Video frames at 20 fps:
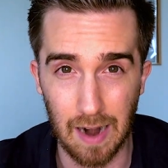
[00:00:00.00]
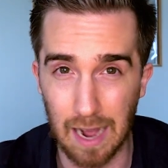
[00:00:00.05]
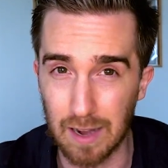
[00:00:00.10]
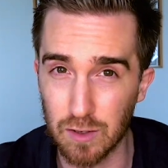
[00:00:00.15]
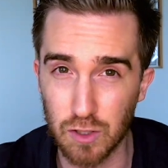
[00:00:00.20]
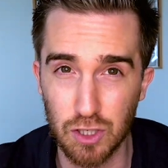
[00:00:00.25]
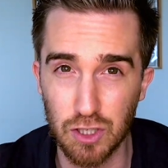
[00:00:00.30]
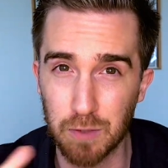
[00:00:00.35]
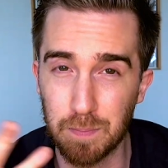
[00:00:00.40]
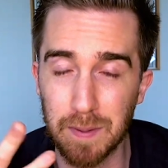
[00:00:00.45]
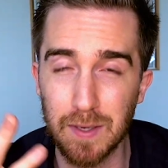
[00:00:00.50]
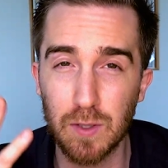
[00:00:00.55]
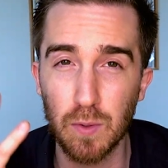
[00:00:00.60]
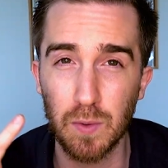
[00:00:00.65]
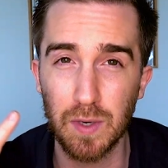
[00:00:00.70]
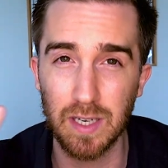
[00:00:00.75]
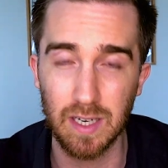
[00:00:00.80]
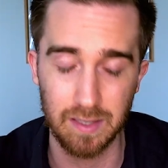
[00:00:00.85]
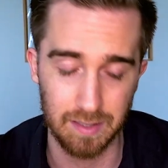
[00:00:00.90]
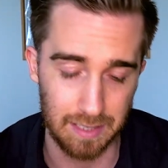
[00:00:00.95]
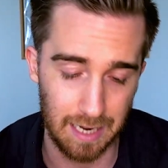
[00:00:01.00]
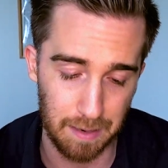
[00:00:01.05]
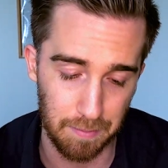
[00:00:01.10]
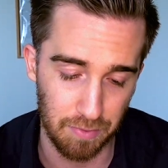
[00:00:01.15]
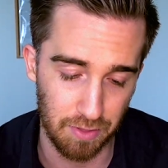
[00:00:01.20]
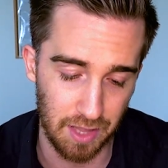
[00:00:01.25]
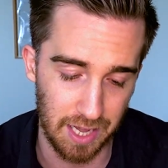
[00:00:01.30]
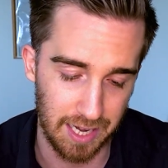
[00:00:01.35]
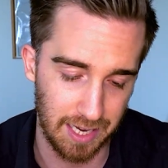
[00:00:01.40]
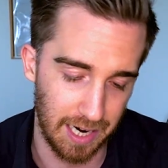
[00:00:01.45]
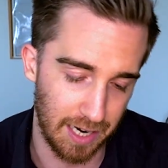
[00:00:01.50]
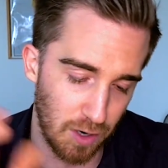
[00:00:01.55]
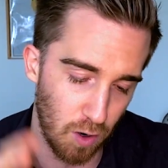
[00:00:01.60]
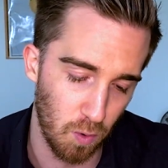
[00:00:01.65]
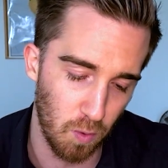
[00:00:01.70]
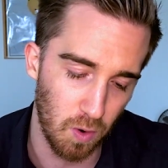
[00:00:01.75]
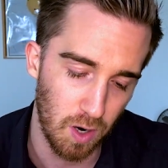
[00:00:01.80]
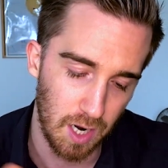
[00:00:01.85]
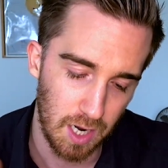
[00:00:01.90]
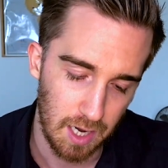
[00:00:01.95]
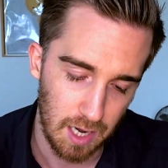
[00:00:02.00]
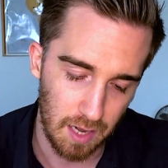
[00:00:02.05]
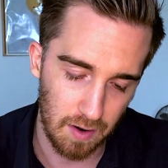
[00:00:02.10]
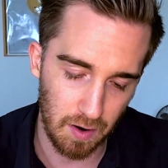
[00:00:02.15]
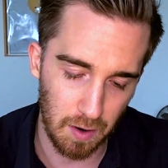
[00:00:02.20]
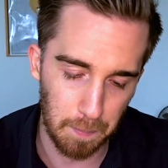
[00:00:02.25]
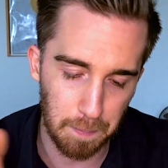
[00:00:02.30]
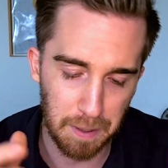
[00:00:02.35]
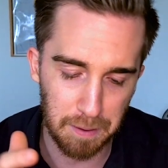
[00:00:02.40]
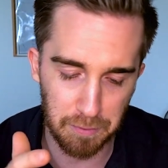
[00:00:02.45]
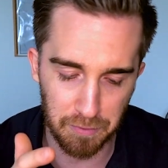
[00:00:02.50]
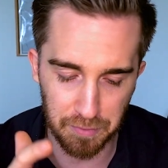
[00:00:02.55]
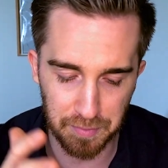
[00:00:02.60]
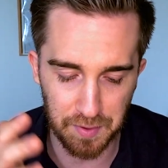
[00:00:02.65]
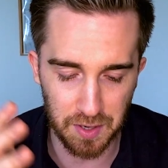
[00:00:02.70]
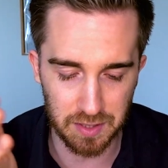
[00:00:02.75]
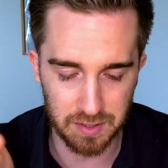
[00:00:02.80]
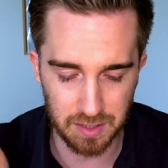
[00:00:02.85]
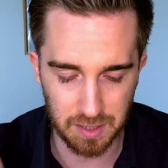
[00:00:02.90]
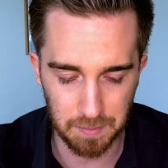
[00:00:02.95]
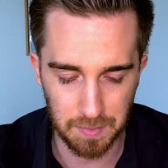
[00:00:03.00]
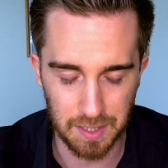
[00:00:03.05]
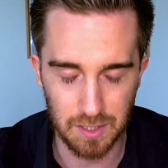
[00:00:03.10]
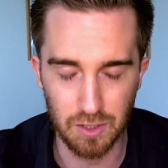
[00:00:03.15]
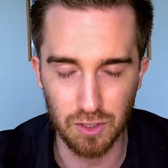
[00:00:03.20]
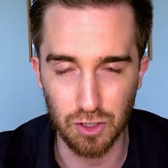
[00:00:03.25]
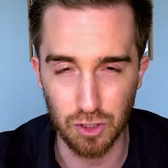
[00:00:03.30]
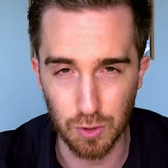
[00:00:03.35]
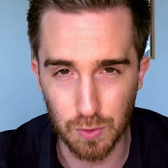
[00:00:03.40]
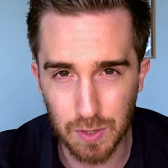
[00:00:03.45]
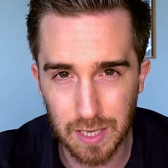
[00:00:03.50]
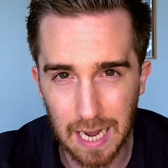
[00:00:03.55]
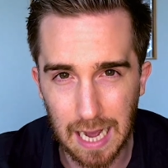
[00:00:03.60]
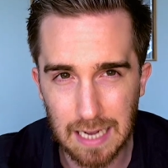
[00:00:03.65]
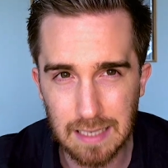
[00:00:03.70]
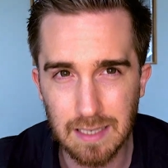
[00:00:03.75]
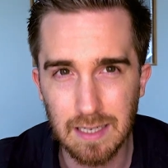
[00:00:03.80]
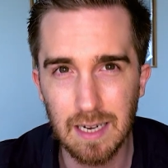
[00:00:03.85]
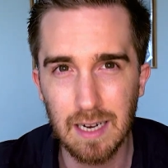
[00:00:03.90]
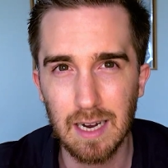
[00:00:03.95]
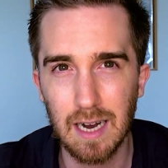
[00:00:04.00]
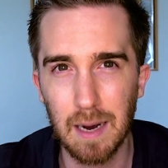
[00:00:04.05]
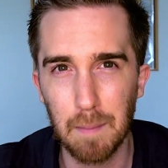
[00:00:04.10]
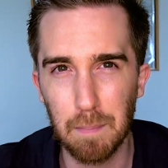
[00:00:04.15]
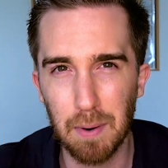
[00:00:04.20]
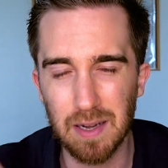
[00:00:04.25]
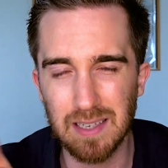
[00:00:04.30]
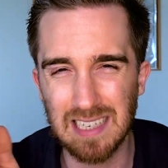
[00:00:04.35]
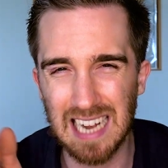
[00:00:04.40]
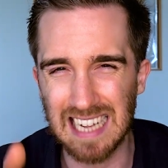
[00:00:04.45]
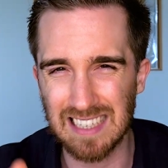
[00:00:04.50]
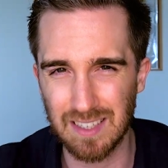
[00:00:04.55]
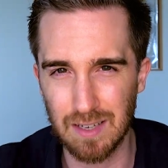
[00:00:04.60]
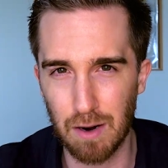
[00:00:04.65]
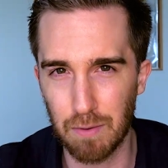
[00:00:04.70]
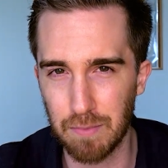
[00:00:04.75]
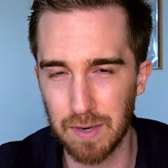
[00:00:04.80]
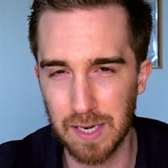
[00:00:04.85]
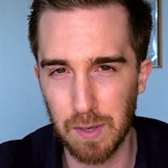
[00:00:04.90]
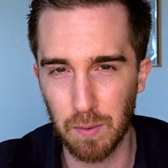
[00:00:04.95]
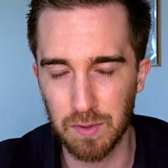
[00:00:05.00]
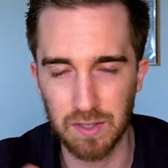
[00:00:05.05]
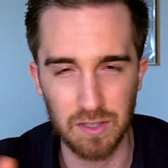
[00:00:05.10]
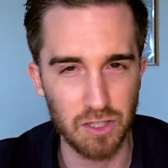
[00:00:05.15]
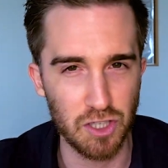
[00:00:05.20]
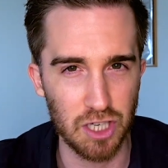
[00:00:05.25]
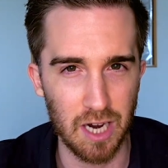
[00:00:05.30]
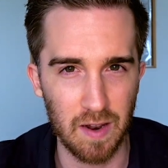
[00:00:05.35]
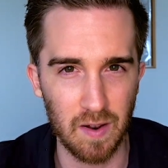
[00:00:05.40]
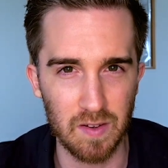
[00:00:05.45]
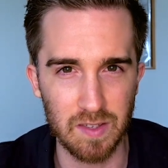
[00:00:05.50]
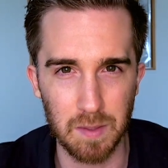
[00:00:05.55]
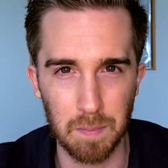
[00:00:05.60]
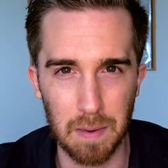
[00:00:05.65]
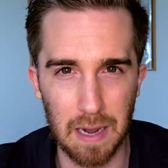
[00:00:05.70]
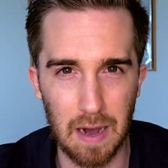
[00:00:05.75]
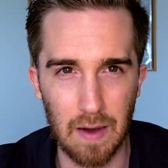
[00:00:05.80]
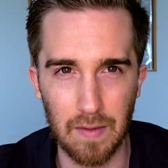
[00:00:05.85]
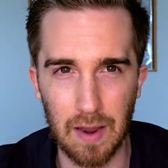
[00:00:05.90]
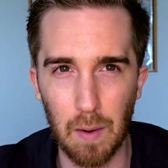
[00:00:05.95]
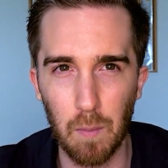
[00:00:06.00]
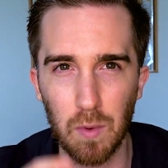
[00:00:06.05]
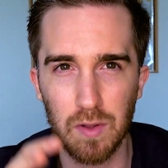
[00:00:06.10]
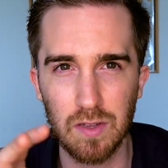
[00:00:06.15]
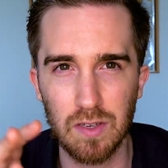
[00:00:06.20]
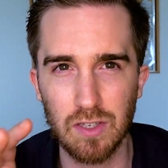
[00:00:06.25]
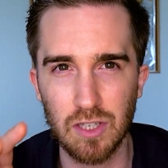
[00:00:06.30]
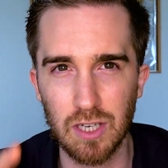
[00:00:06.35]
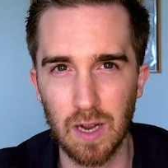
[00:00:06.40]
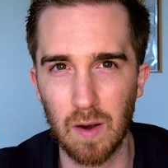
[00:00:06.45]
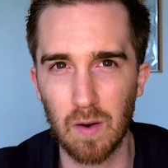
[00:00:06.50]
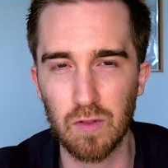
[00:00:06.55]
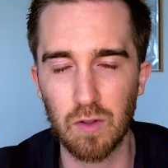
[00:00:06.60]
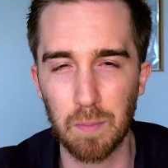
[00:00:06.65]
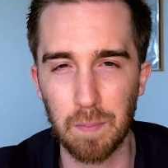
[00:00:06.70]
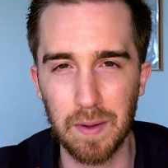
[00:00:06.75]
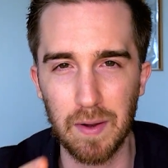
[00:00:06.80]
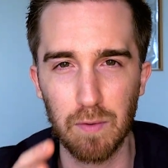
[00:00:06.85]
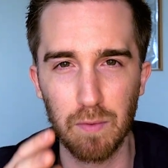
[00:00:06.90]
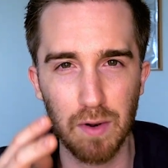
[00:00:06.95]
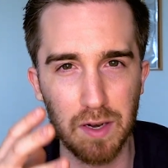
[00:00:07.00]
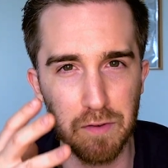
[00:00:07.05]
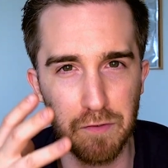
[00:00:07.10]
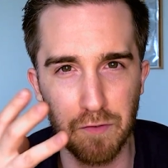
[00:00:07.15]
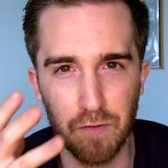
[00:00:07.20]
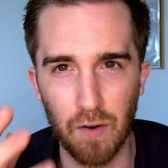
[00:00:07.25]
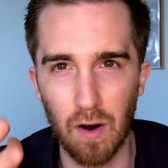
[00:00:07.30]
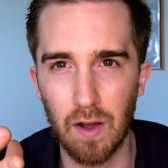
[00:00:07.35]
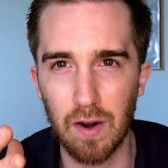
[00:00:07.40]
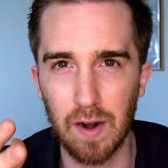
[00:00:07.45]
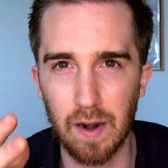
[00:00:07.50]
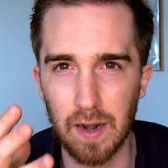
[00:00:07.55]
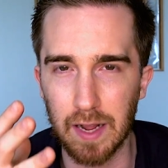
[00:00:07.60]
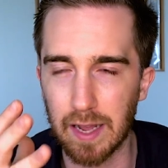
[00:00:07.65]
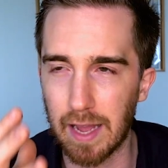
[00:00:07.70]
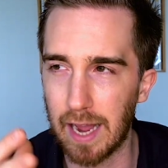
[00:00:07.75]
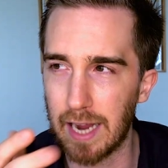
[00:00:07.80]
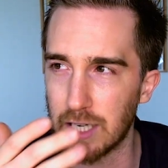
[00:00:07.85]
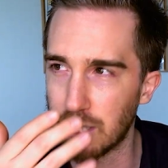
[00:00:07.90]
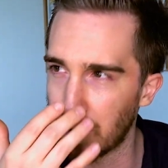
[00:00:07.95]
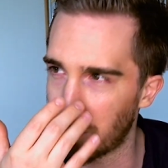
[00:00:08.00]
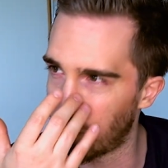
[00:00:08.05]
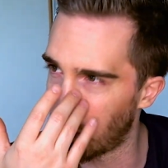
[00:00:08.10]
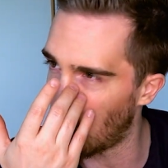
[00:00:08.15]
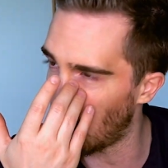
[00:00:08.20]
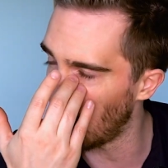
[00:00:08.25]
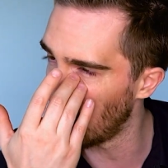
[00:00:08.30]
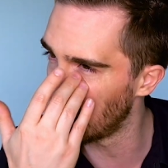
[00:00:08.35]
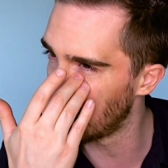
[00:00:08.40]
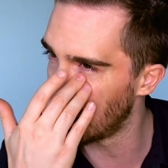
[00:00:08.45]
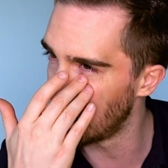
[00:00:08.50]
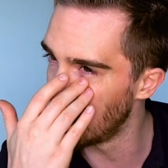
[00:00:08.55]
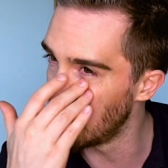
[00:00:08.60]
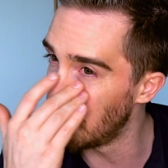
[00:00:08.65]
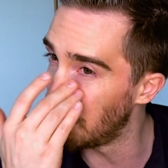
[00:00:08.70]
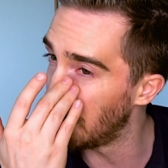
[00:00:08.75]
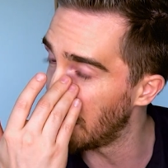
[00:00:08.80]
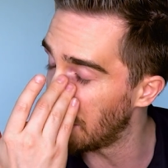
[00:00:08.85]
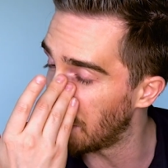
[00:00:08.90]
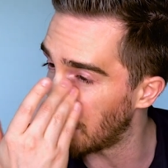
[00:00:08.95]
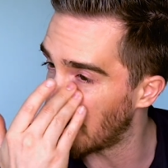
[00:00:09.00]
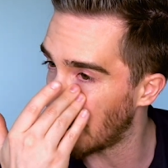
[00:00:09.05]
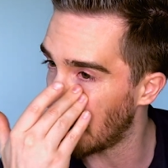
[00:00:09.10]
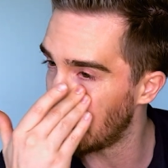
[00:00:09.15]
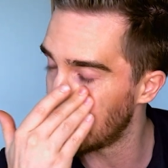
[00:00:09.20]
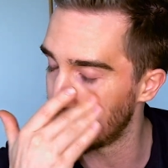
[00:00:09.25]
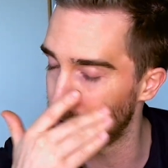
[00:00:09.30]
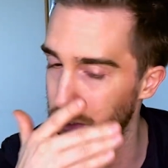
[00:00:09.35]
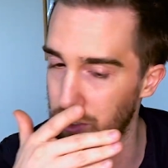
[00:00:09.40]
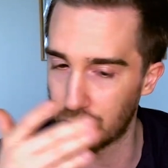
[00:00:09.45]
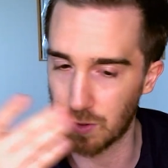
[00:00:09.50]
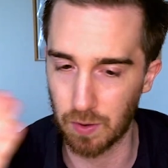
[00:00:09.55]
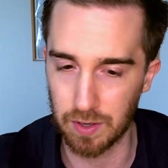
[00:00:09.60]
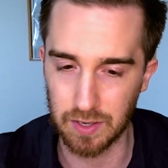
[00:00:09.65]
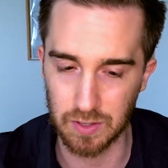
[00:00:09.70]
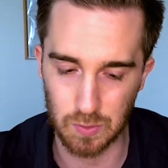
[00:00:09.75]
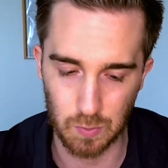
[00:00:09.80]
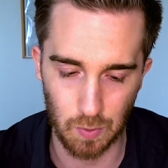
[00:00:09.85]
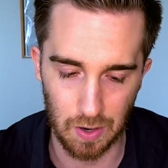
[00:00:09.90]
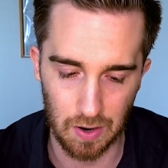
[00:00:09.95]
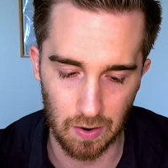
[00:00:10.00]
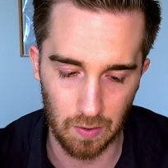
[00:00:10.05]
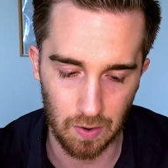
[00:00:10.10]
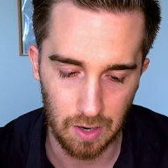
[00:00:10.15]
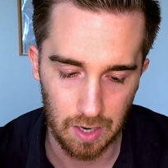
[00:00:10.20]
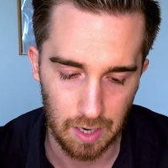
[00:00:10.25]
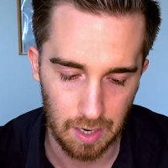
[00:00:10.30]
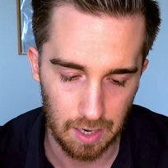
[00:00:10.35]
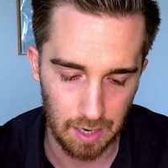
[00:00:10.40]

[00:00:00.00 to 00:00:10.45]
I'll just be doing the same thing, and I know a lot of people have been asking me to do that, but that's not really what this channel is about. I want this channel to be really fun and engaging for all the new people coming to join as well.